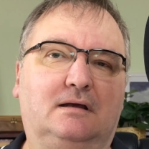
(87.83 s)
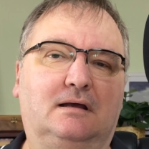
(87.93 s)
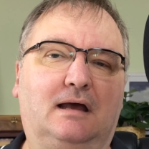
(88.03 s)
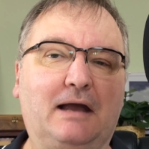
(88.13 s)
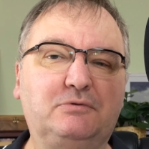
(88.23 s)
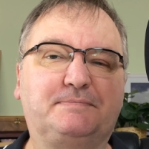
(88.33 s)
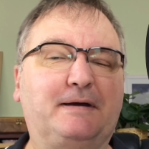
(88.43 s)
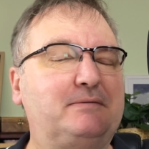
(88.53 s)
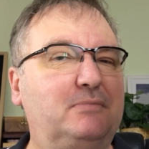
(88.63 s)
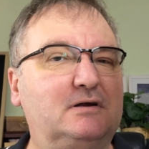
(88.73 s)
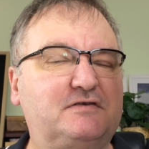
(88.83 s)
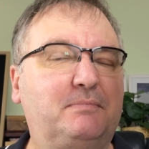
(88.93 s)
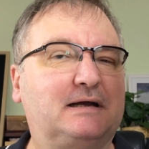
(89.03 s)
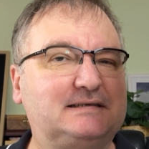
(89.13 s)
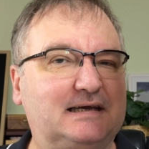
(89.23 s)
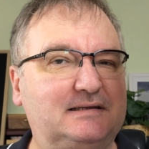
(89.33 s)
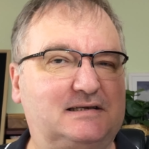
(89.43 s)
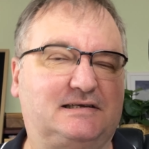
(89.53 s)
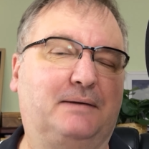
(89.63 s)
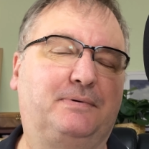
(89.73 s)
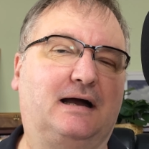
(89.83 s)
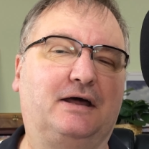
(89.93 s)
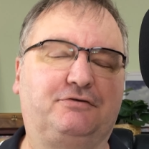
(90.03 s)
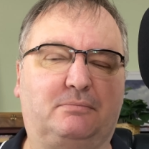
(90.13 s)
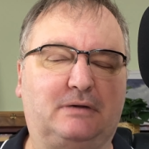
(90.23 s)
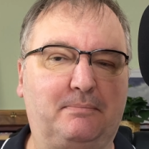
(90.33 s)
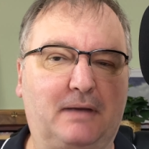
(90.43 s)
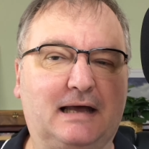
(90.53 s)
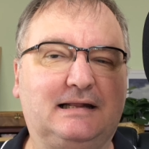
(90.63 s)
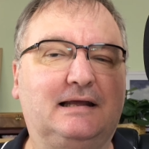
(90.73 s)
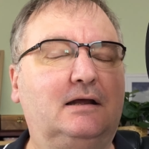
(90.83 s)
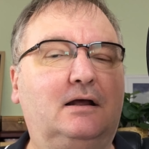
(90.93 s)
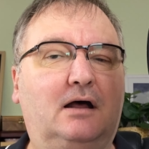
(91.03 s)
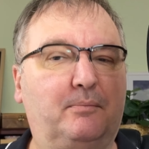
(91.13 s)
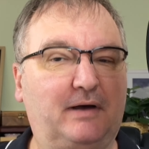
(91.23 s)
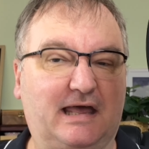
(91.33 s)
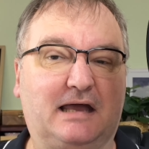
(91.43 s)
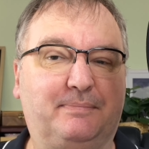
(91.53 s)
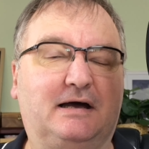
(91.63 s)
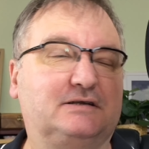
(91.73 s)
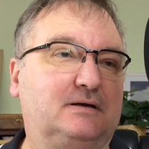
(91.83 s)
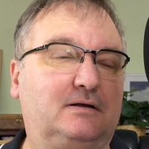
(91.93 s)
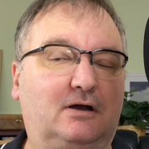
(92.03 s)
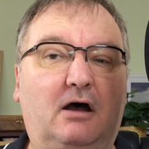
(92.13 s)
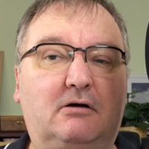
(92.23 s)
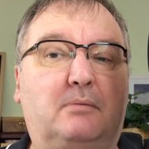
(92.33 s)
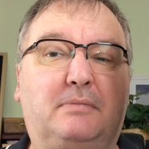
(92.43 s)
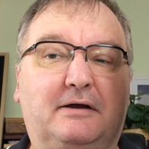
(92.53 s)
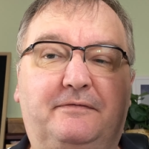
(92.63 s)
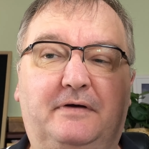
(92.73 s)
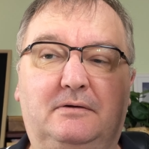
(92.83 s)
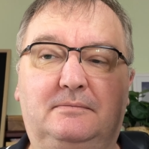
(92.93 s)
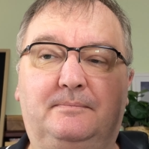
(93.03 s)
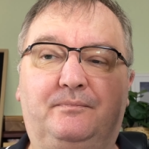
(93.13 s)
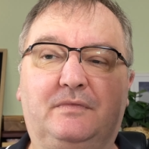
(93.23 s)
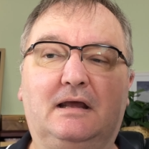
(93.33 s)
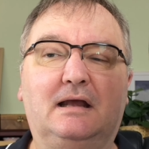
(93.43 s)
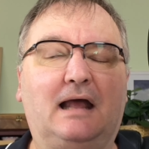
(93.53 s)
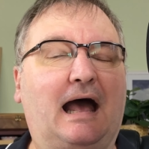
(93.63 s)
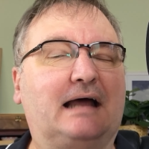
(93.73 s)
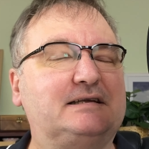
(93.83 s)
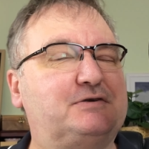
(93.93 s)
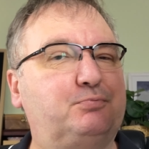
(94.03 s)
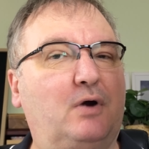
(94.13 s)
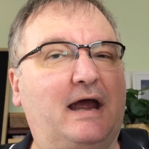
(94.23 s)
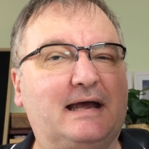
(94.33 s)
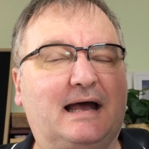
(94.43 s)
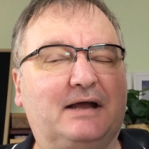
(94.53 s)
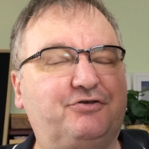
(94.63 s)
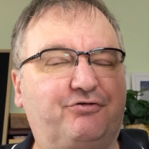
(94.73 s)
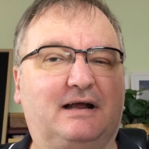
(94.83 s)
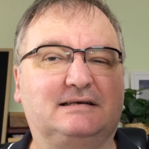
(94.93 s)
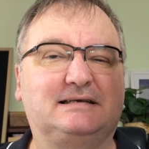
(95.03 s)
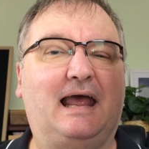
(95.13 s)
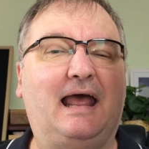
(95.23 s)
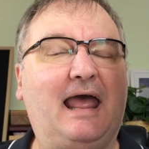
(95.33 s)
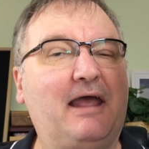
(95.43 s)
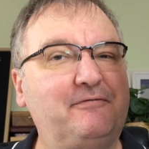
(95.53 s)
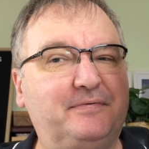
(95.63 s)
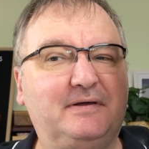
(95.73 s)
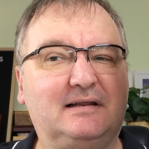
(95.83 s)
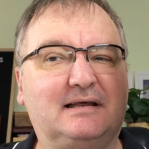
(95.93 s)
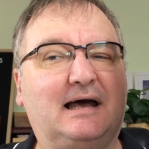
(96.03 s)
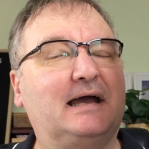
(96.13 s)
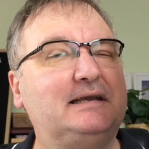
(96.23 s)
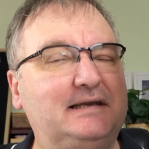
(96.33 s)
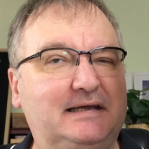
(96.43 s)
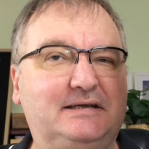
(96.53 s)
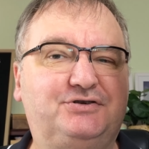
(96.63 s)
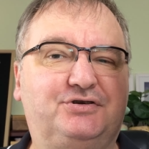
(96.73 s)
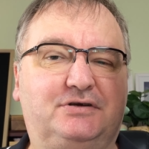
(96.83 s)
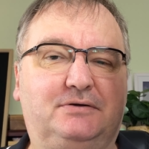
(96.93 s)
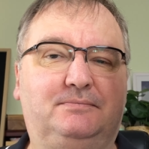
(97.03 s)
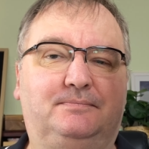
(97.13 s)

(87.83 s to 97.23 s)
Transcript: I would spend most of my day in this app either on my Mac, on my iPad, or on my phone. And it's where I tracked everything that I need to do.